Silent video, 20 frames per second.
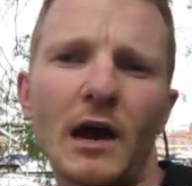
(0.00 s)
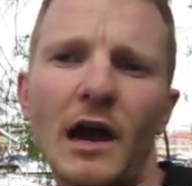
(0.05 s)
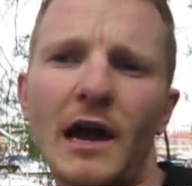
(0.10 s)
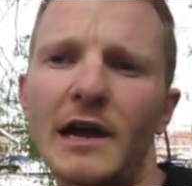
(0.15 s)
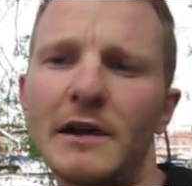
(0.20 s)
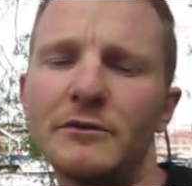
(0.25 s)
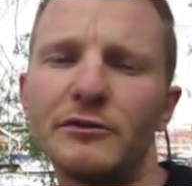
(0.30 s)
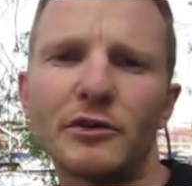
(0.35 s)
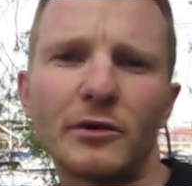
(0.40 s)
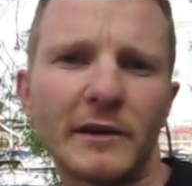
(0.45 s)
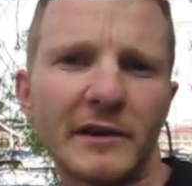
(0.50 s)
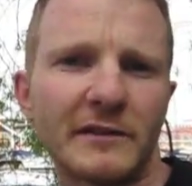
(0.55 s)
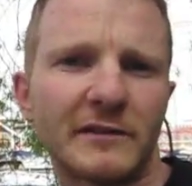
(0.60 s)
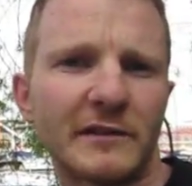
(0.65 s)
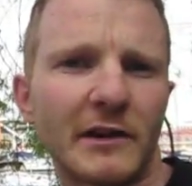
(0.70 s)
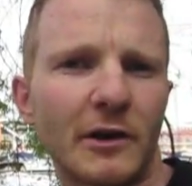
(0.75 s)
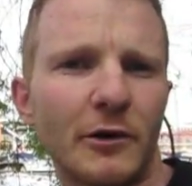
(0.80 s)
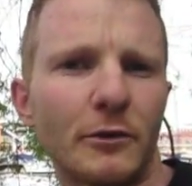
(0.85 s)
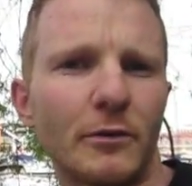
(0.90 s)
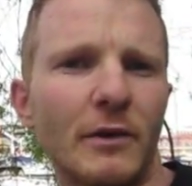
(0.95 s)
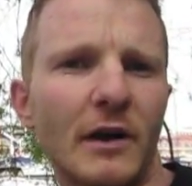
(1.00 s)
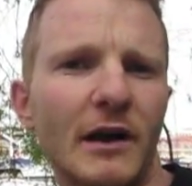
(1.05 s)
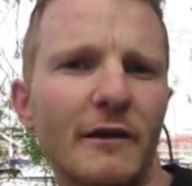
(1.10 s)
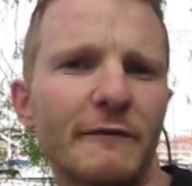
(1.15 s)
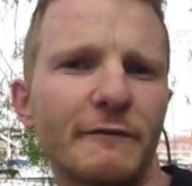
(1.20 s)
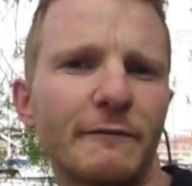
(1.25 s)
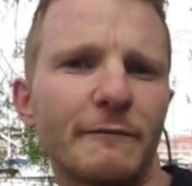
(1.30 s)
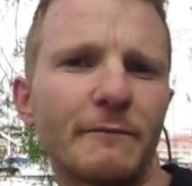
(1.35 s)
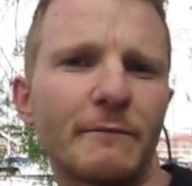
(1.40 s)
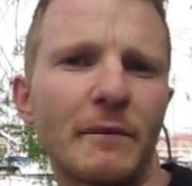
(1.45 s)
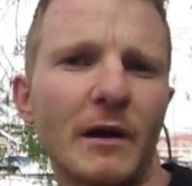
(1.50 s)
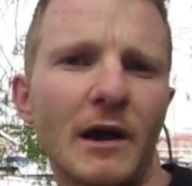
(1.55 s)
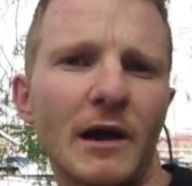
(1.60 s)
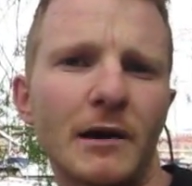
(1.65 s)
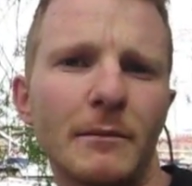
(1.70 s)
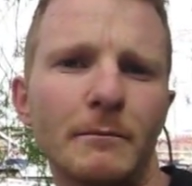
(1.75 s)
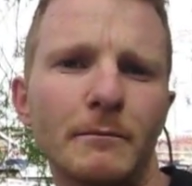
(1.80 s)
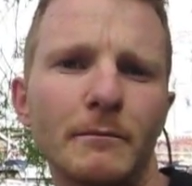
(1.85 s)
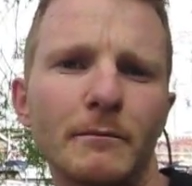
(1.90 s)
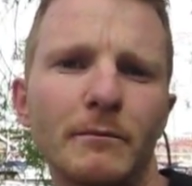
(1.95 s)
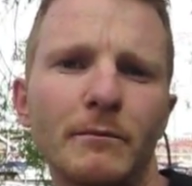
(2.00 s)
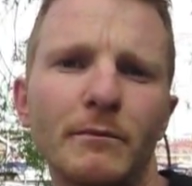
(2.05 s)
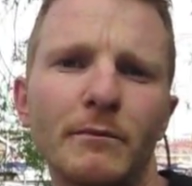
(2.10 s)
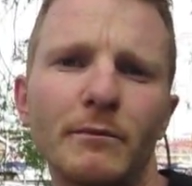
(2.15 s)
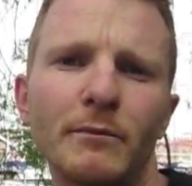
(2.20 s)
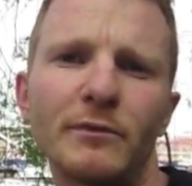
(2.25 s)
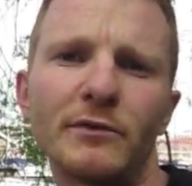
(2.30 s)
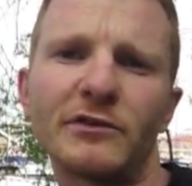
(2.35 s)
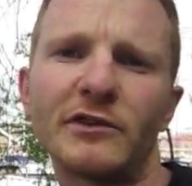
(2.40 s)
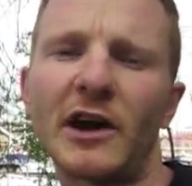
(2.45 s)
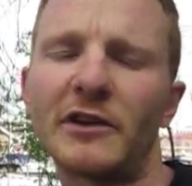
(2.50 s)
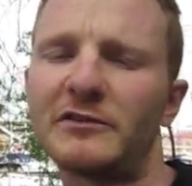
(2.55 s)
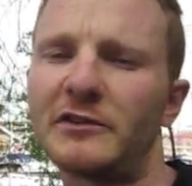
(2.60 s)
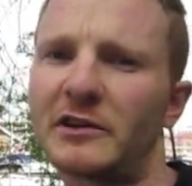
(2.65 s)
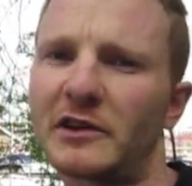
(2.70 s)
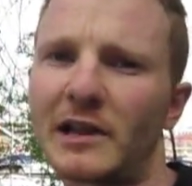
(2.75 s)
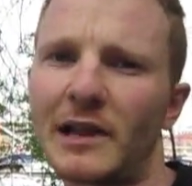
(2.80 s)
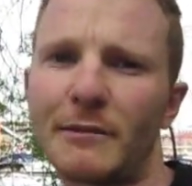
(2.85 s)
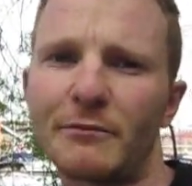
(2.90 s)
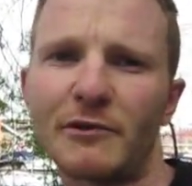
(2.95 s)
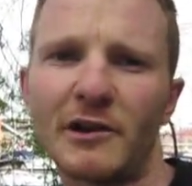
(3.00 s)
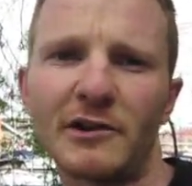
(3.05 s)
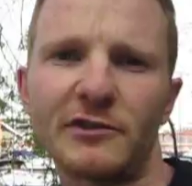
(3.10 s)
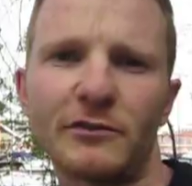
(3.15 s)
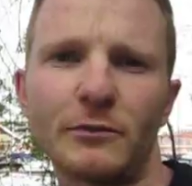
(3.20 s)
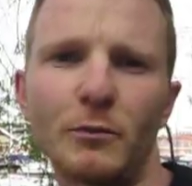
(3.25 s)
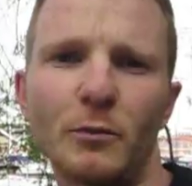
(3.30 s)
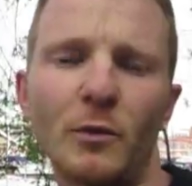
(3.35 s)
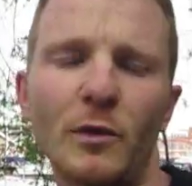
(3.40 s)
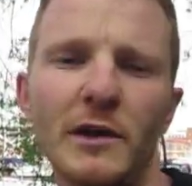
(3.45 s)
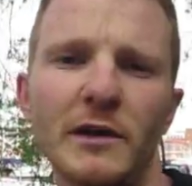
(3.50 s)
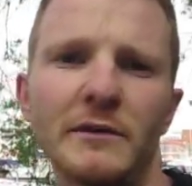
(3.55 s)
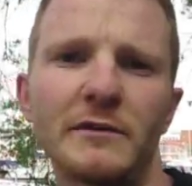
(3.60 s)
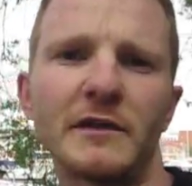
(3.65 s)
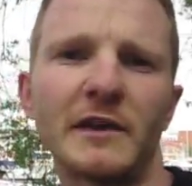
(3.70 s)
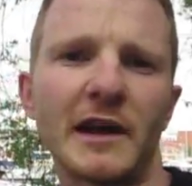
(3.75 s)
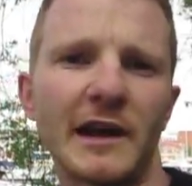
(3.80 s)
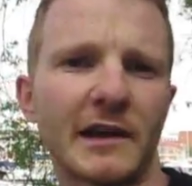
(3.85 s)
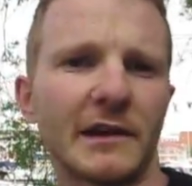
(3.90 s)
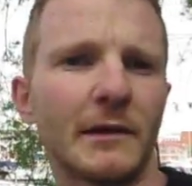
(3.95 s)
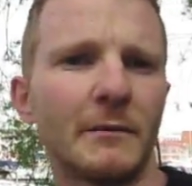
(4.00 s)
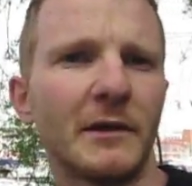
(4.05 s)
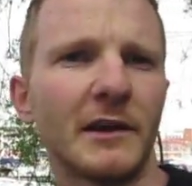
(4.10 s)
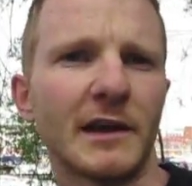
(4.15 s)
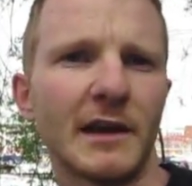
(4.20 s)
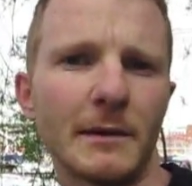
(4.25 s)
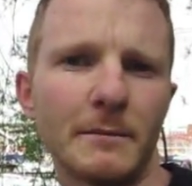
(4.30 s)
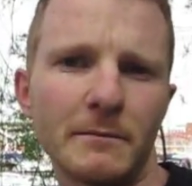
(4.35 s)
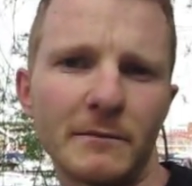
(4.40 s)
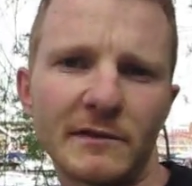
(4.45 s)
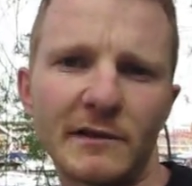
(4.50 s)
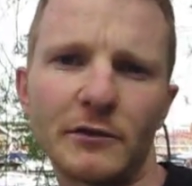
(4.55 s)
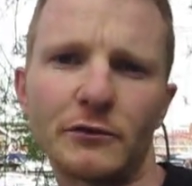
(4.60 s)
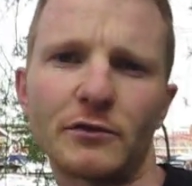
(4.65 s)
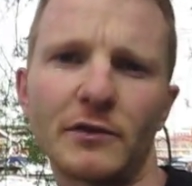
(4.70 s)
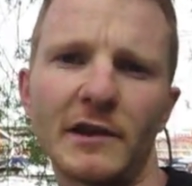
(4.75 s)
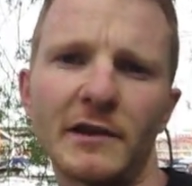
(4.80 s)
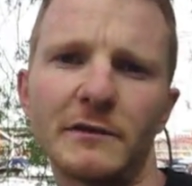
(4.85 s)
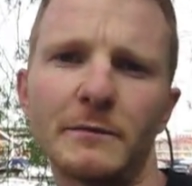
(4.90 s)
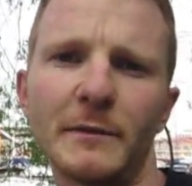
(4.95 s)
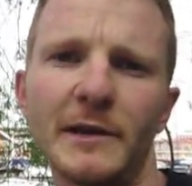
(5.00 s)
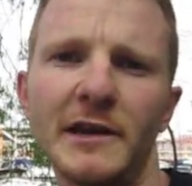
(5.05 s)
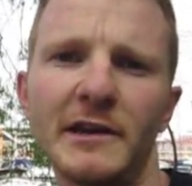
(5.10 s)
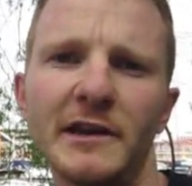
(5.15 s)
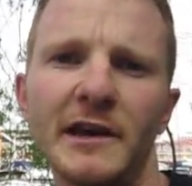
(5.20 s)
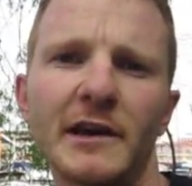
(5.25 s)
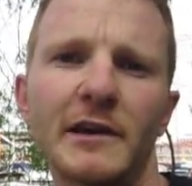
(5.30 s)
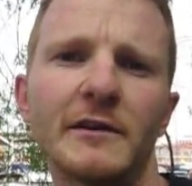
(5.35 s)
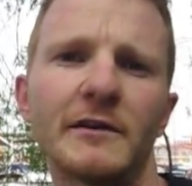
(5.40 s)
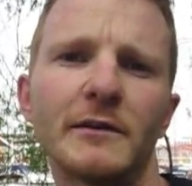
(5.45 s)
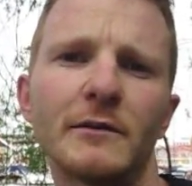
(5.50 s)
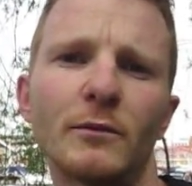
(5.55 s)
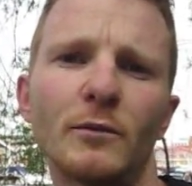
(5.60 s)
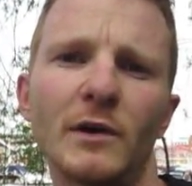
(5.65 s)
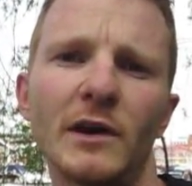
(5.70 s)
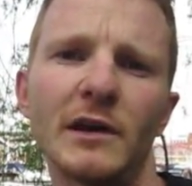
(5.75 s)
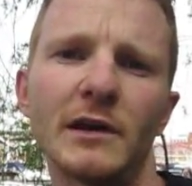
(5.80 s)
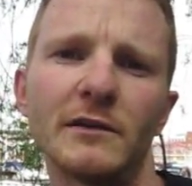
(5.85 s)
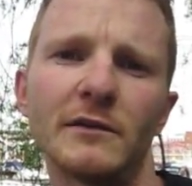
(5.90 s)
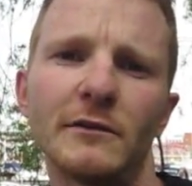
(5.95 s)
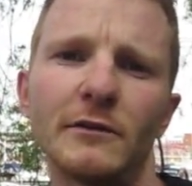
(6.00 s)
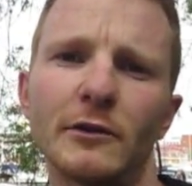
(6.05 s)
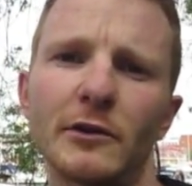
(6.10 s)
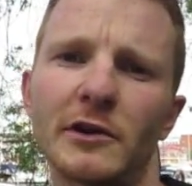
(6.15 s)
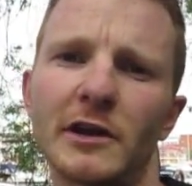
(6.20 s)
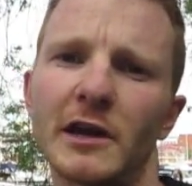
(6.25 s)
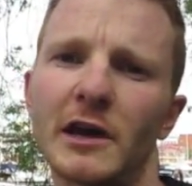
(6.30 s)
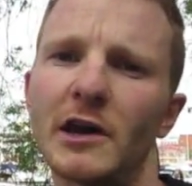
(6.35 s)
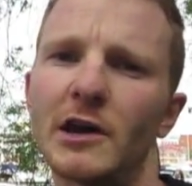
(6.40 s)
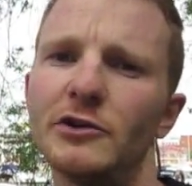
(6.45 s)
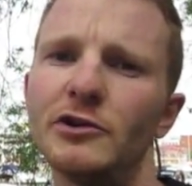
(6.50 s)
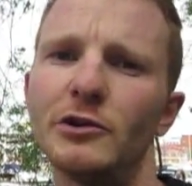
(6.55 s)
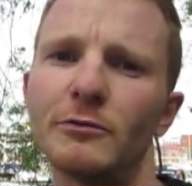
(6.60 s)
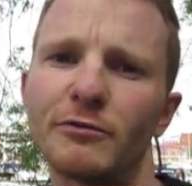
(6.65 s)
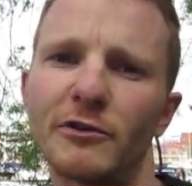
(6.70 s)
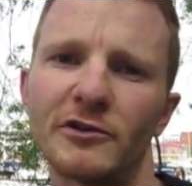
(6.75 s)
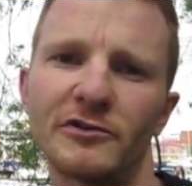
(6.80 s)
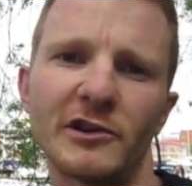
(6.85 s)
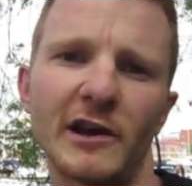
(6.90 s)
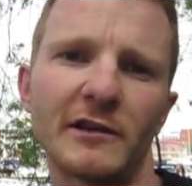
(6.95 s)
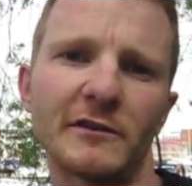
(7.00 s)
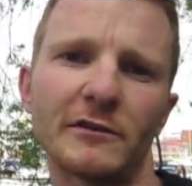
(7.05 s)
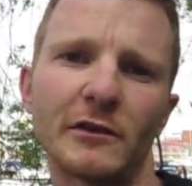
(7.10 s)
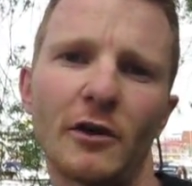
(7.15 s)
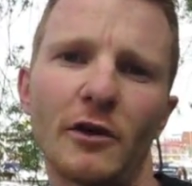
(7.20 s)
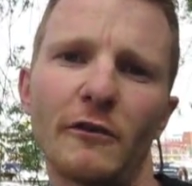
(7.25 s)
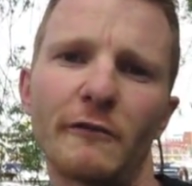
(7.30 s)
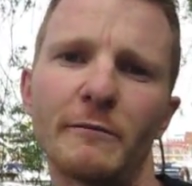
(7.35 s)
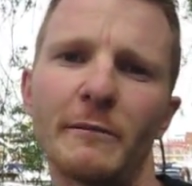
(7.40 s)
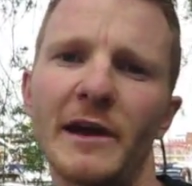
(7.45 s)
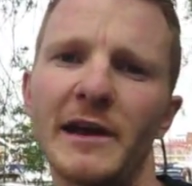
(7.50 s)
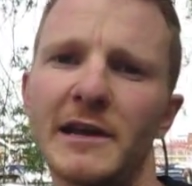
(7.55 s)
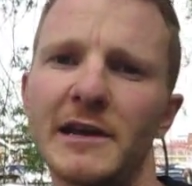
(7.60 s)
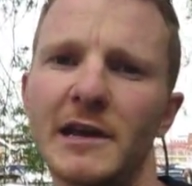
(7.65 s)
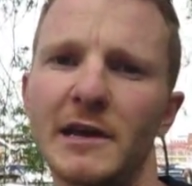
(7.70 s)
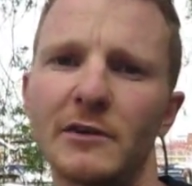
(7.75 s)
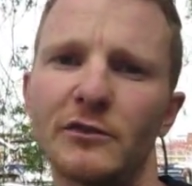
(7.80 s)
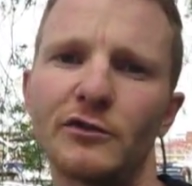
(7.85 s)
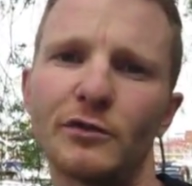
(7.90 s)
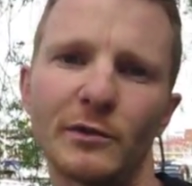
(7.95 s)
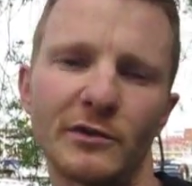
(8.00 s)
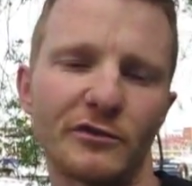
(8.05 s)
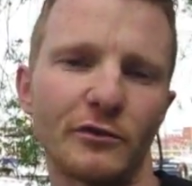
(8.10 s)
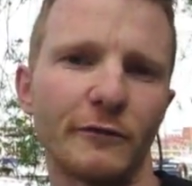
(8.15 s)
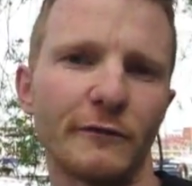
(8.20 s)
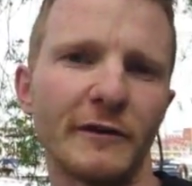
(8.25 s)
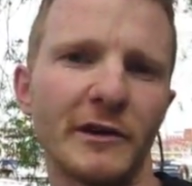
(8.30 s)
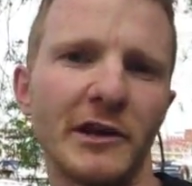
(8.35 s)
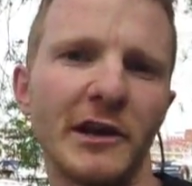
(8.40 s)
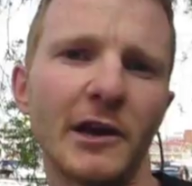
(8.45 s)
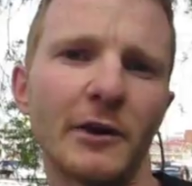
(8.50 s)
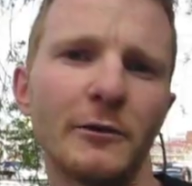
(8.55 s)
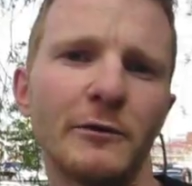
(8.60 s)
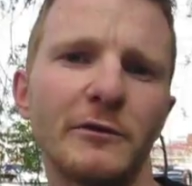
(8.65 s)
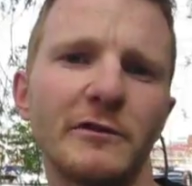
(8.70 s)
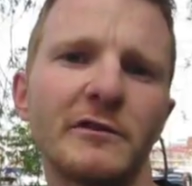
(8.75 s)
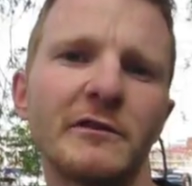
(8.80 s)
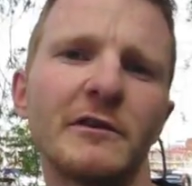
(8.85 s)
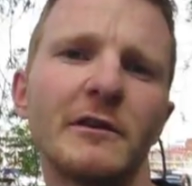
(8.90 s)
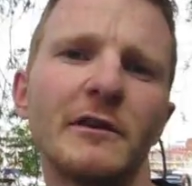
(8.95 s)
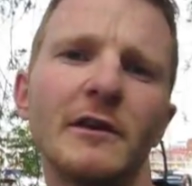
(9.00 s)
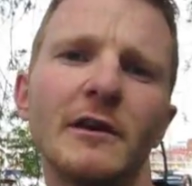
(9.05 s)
In doing so, I've started a collaboration with an academic in Central Lens Media. We're looking at a new project of making tuitional videos.